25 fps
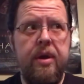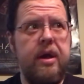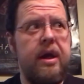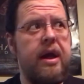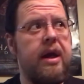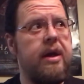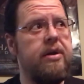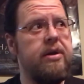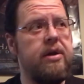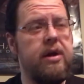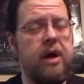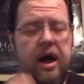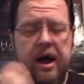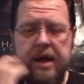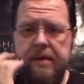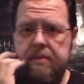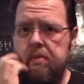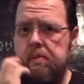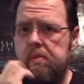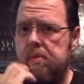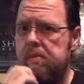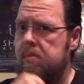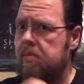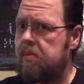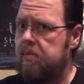and not
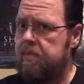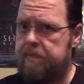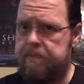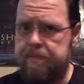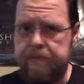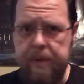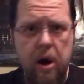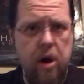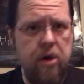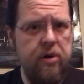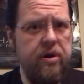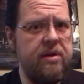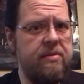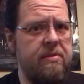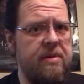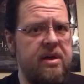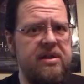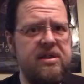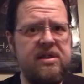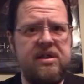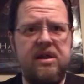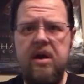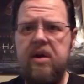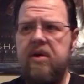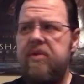barring
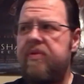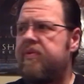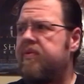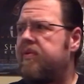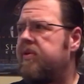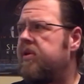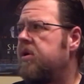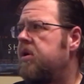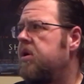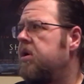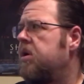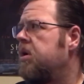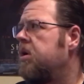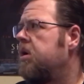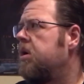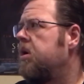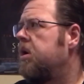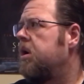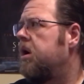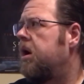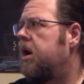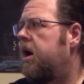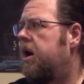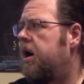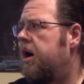myself,
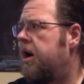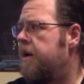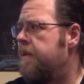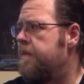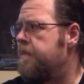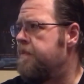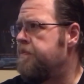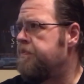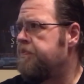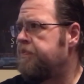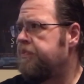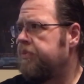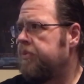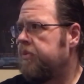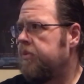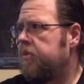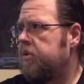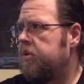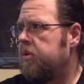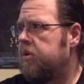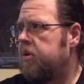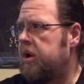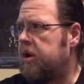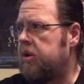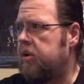
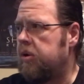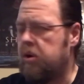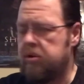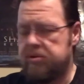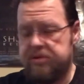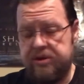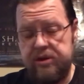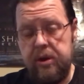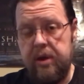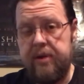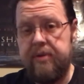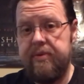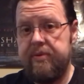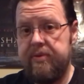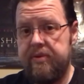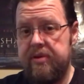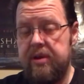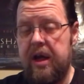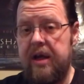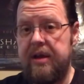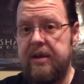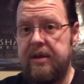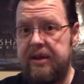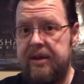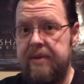
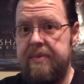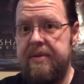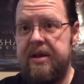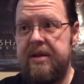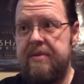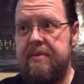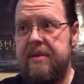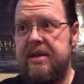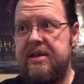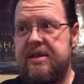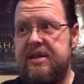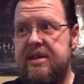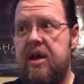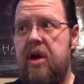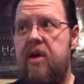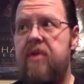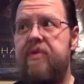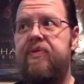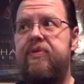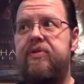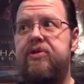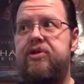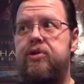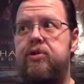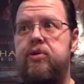not limiting
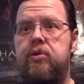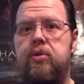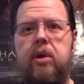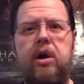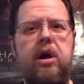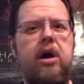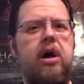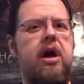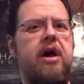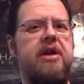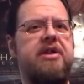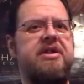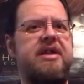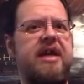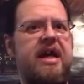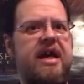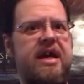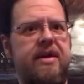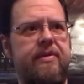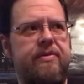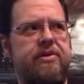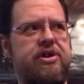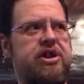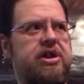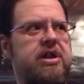myself to a day
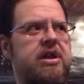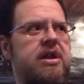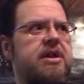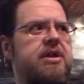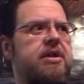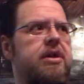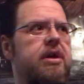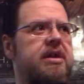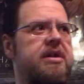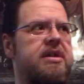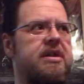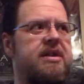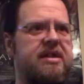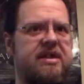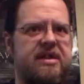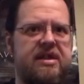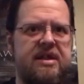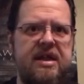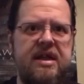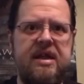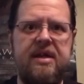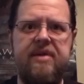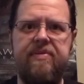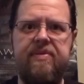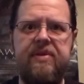of cheat, a
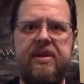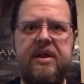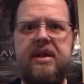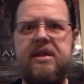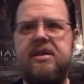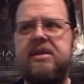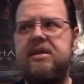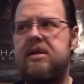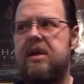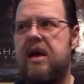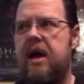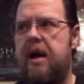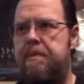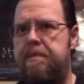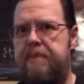sneak of this, a